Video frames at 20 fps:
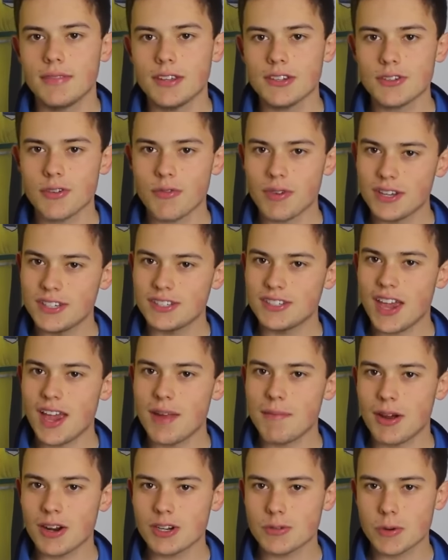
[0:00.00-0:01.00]
That's not really
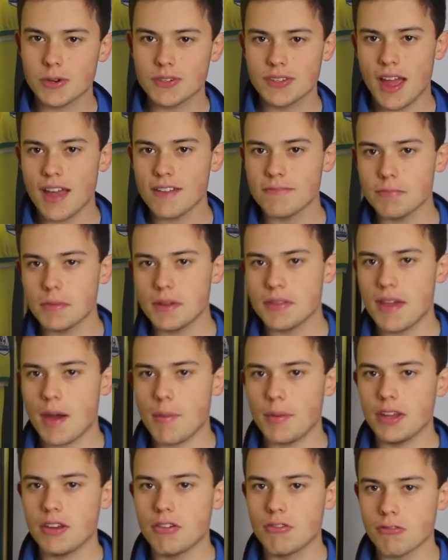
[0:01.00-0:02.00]
saying much because there haven't been
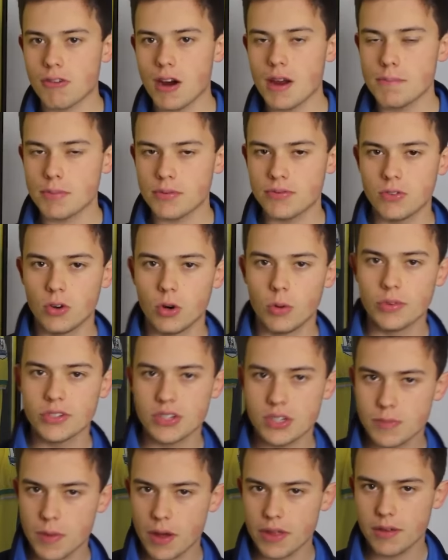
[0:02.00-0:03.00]
that many great
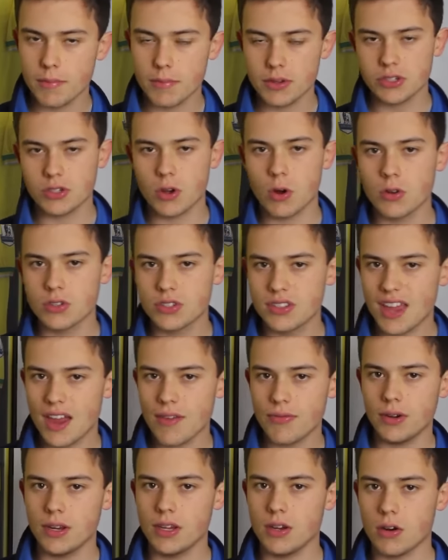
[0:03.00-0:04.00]
performances. But I think Bassong's
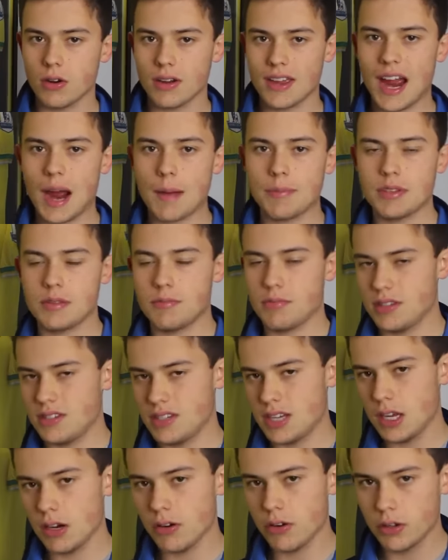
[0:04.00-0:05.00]
definitely got captain
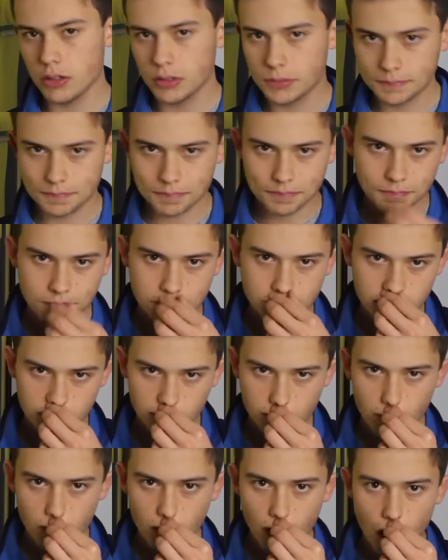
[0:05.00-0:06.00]
material.
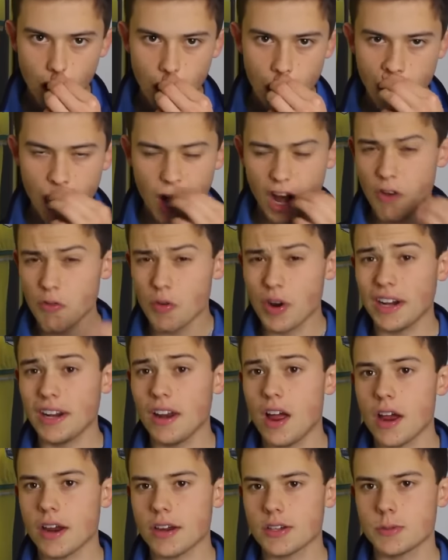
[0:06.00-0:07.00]
Uh, and I really
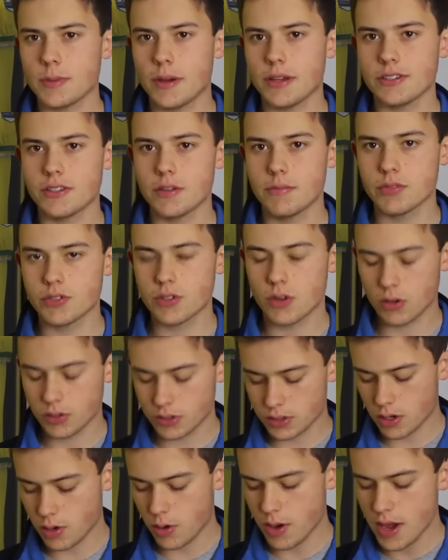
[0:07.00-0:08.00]
like Sebastian
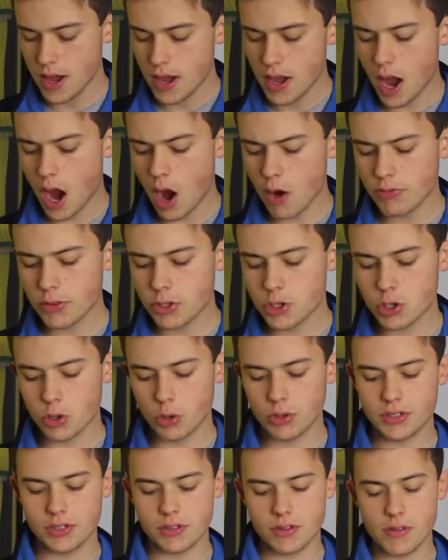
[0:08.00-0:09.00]
Bassong. So out of the
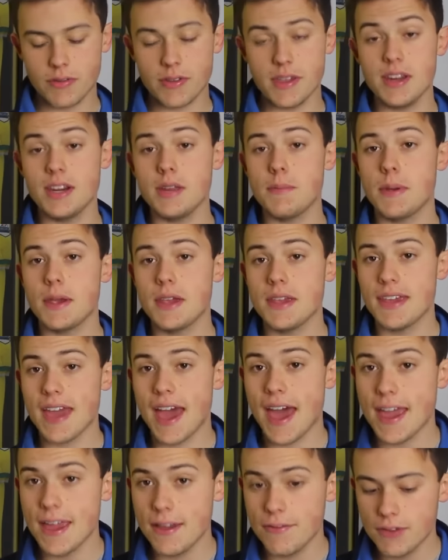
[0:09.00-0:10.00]
choices that the E D P
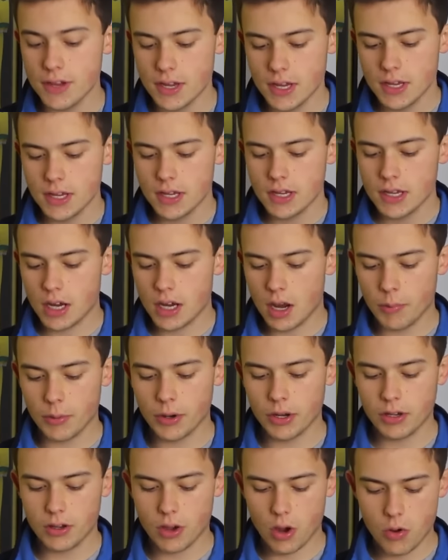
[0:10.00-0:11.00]
gave, I'm
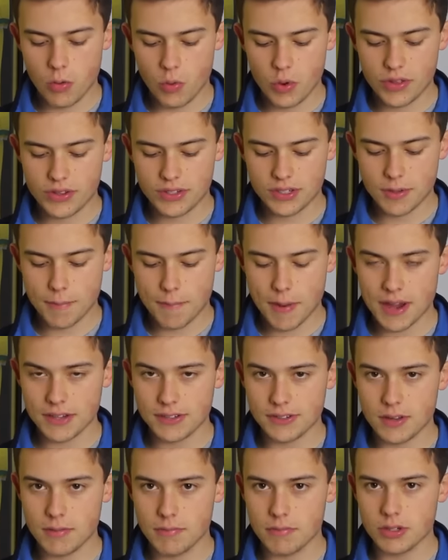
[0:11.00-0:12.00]
going to go with
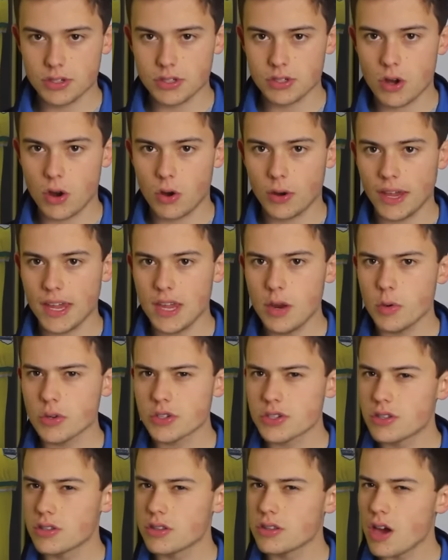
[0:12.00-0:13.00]
Sebastian Bassong. He
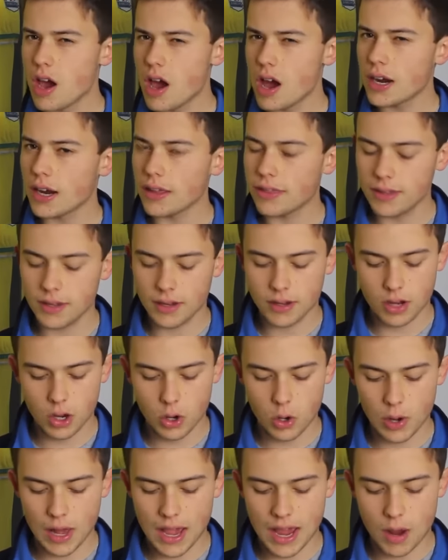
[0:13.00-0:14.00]
was third, I think.
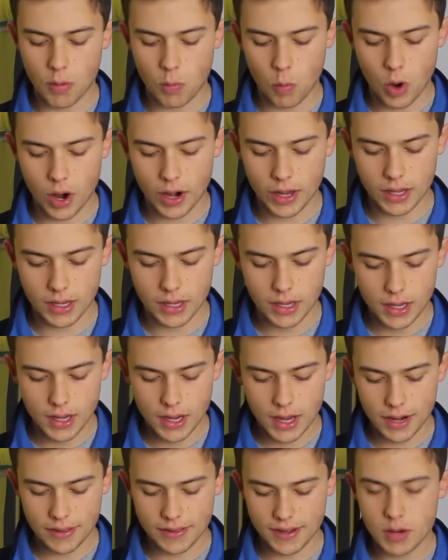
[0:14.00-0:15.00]
Hoolahan won it.
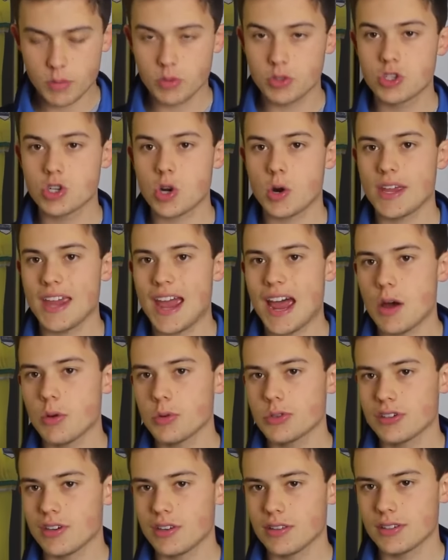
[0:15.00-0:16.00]
And I think it was Johnny
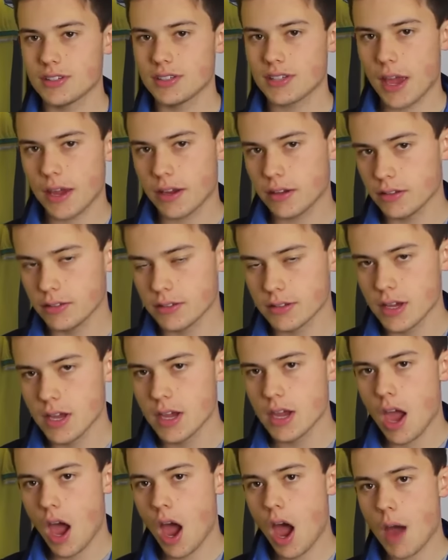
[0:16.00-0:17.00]
Howson in second.
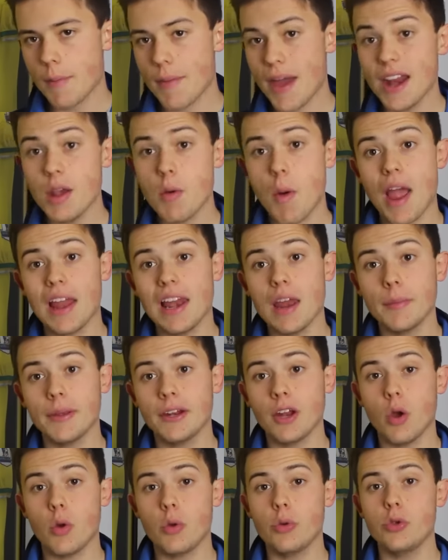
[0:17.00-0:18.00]
Um, anyway, let
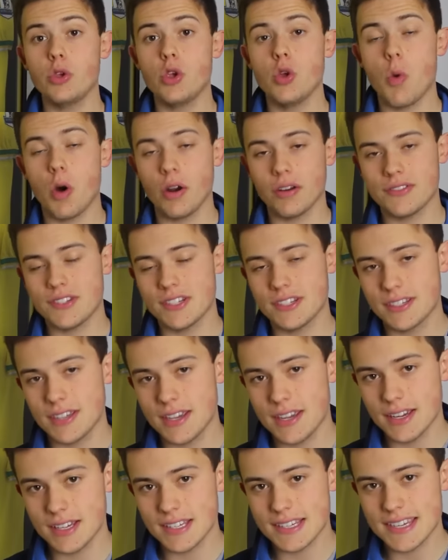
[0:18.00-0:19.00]
me know who you want to
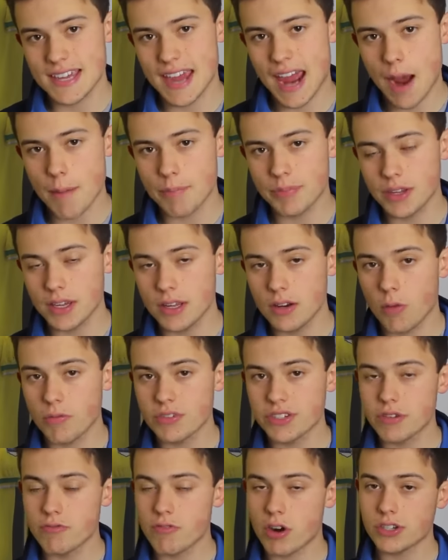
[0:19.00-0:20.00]
see as captain.
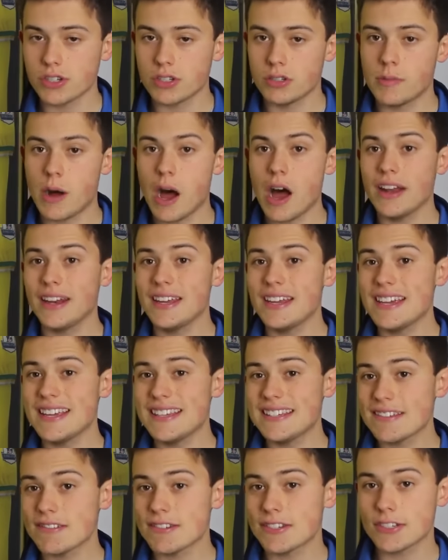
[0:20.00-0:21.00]
Obviously, Russell Martin
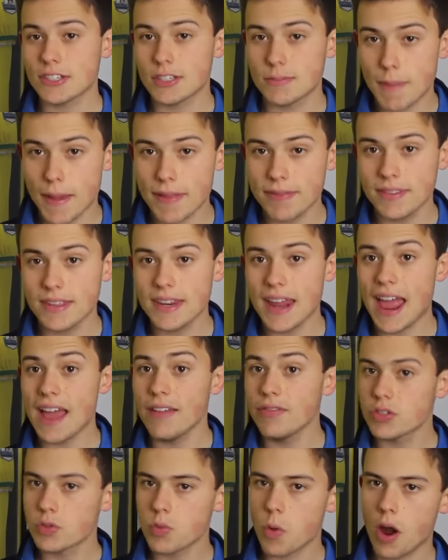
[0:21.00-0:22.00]
is suspended,
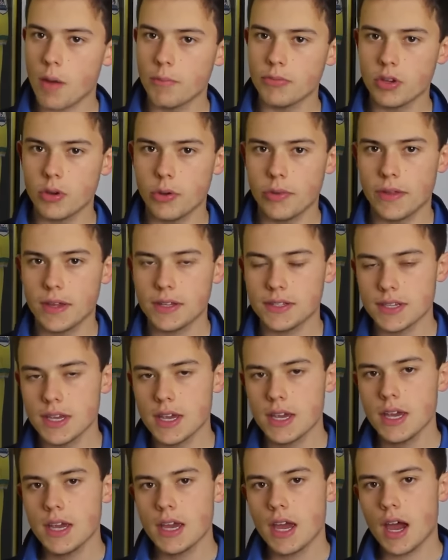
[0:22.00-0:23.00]
hence why I'm doing this.
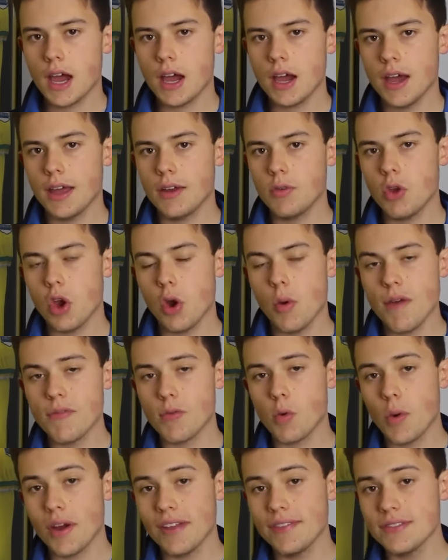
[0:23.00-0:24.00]
Uh, and
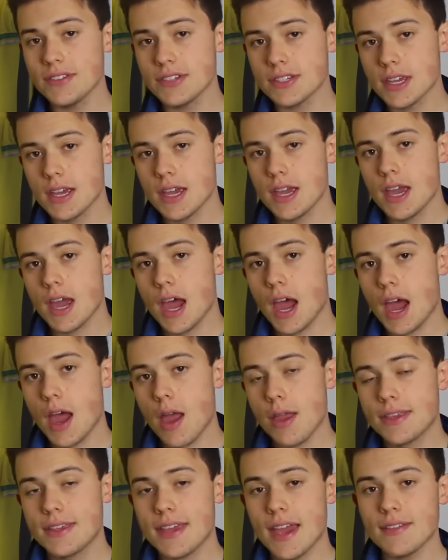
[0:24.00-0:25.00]
whoever wins
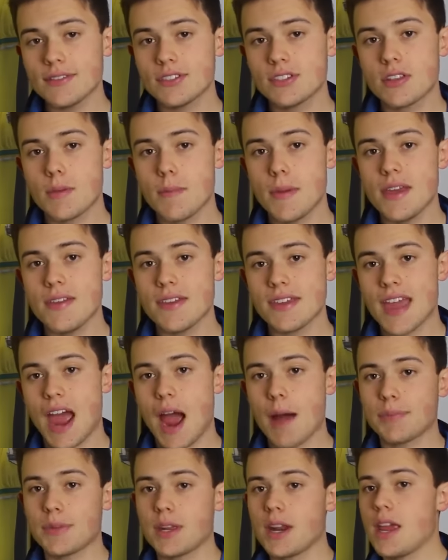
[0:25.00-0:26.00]
uh, gets to be the
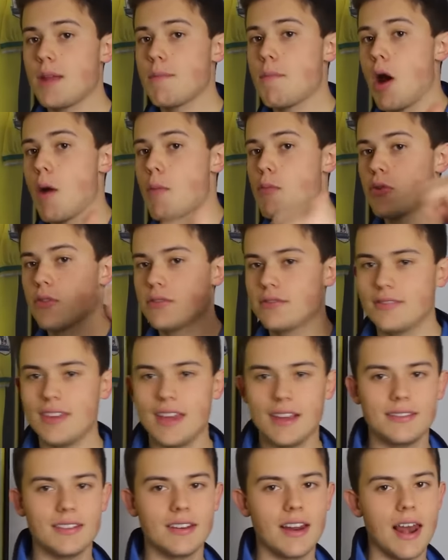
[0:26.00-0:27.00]
captain in my
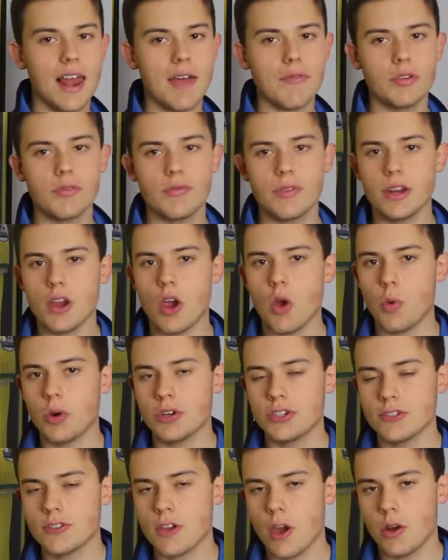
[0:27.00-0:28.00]
predicted eleven video,
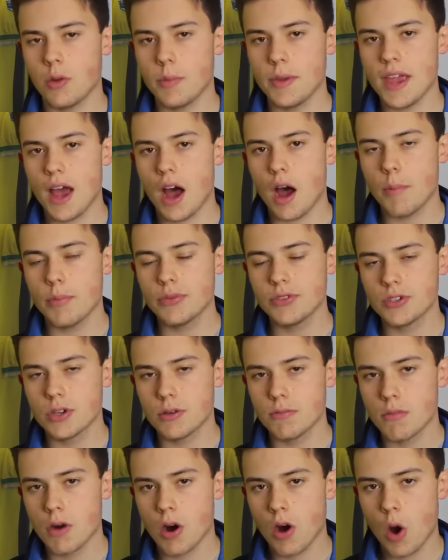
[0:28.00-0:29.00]
which is going to be up
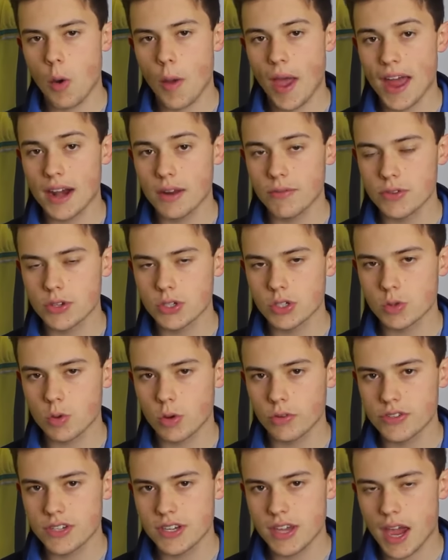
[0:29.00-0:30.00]
tomorrow, ahead of the
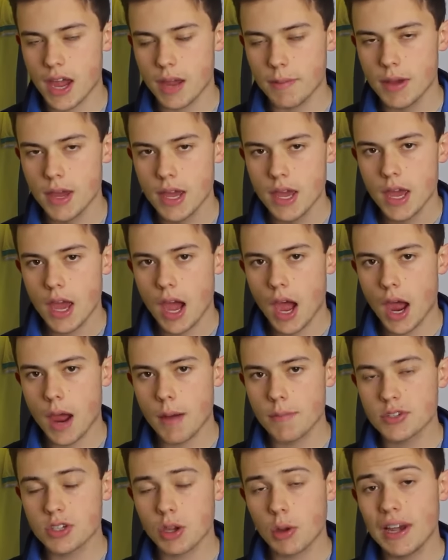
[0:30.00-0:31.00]
Swansea game.
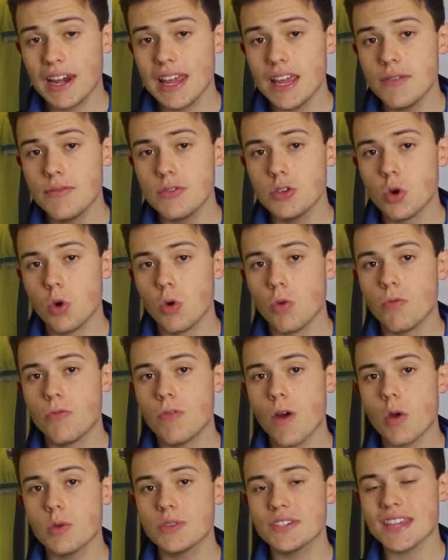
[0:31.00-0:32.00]
Um, so leave your
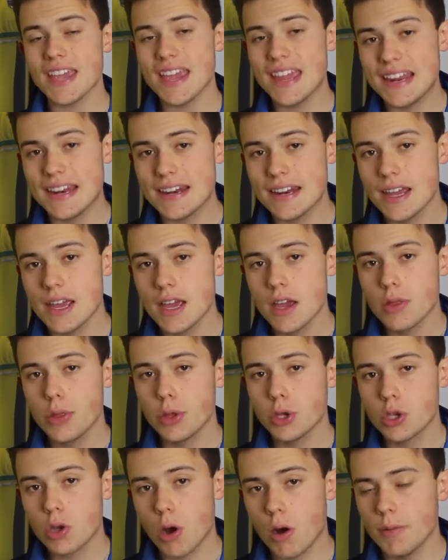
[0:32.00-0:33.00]
votes in
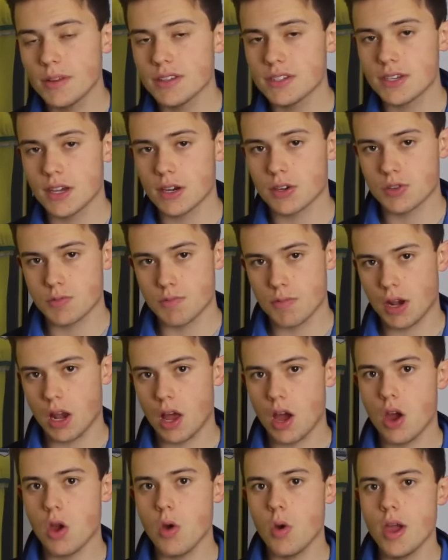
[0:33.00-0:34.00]
the comment section
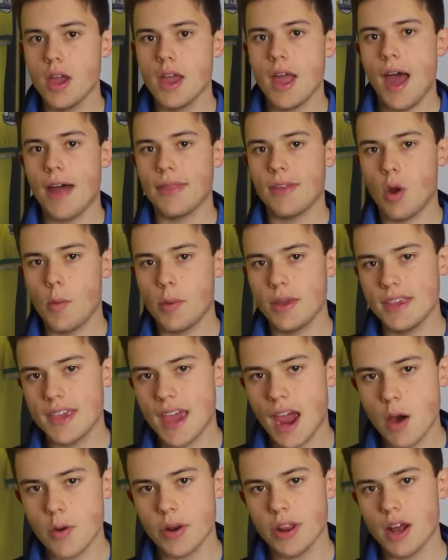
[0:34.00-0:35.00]
below, and they will be
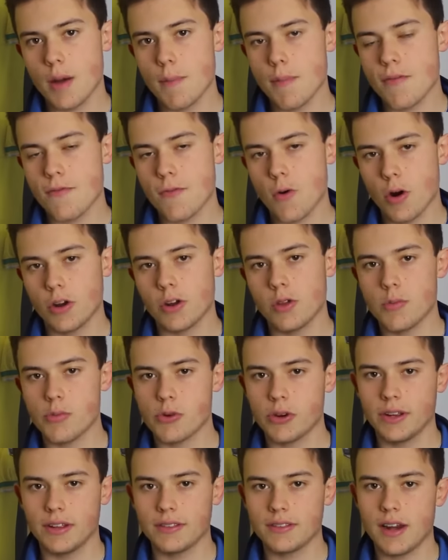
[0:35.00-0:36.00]
counted up before I do the
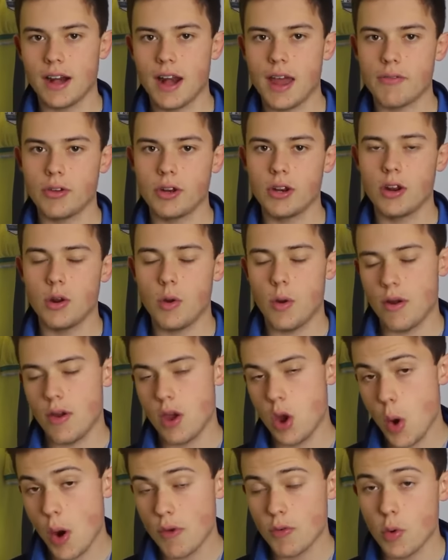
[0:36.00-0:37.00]
predicted eleven.
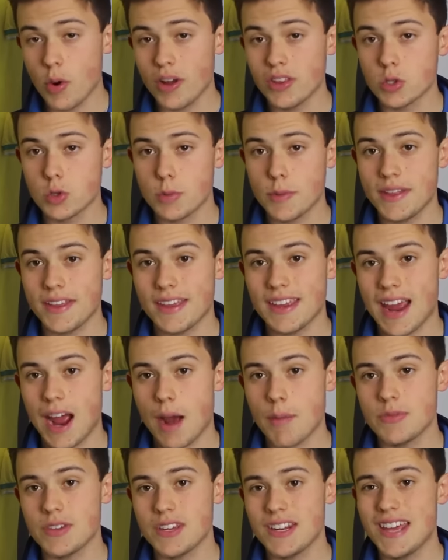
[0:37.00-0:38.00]
Whoever wins will be the
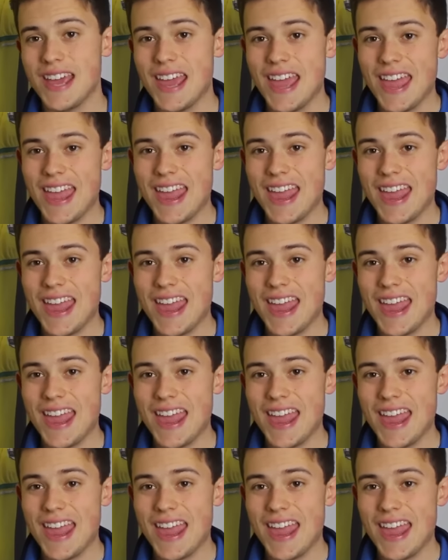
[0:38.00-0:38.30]
captain